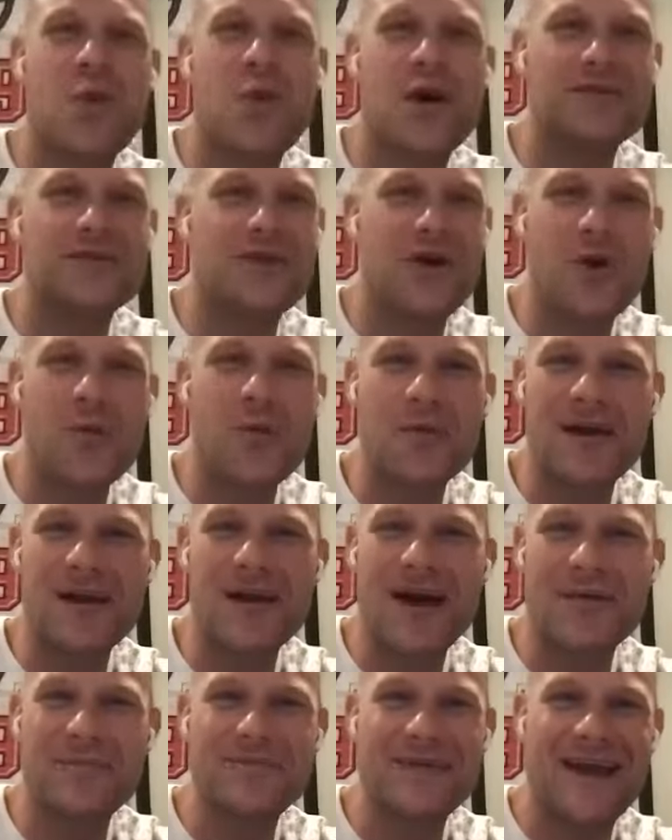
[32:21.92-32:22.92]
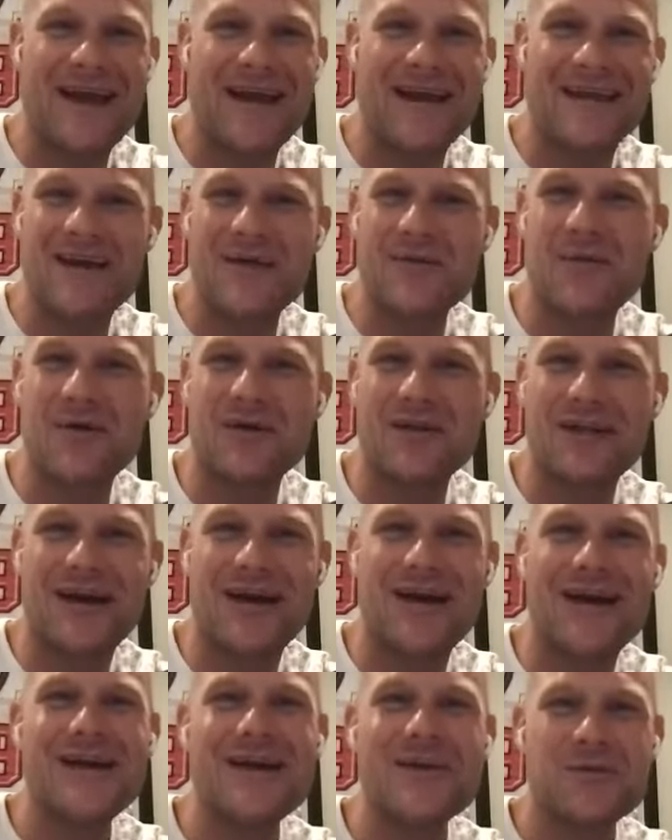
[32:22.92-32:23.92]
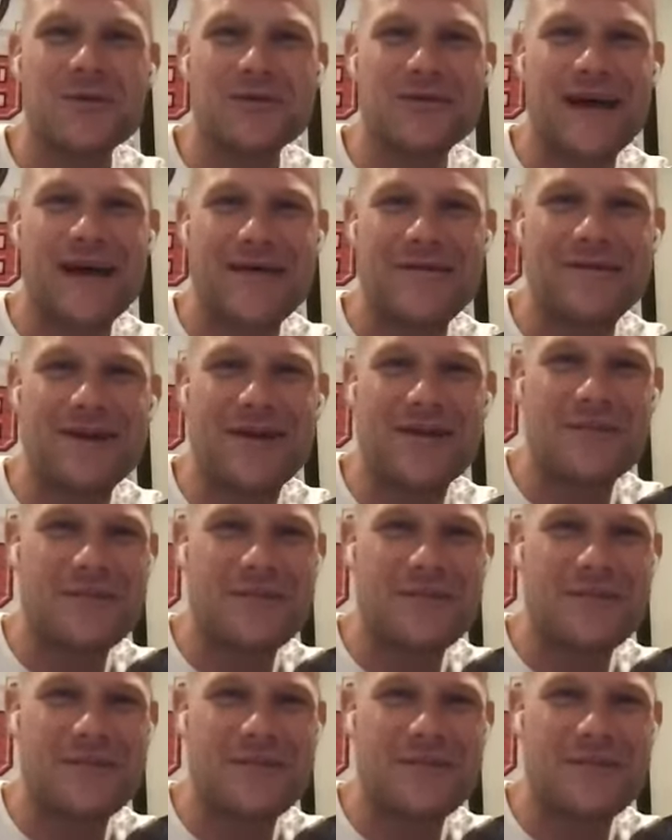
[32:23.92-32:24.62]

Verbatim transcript: one to open it up, Dan, and then we'll uh, we'll dive into other